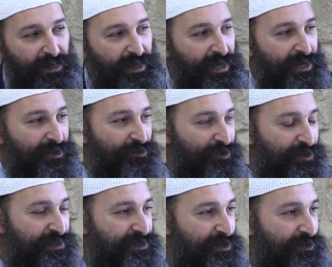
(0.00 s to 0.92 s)
and you
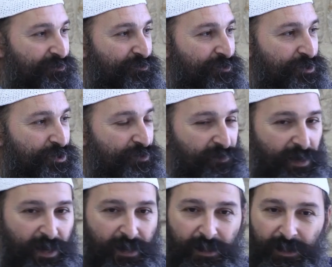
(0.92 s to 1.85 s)
only started doing
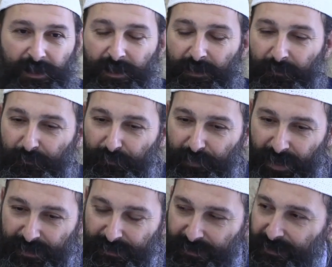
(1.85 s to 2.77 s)
teshuvah.
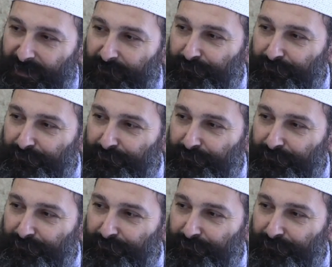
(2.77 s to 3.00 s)
But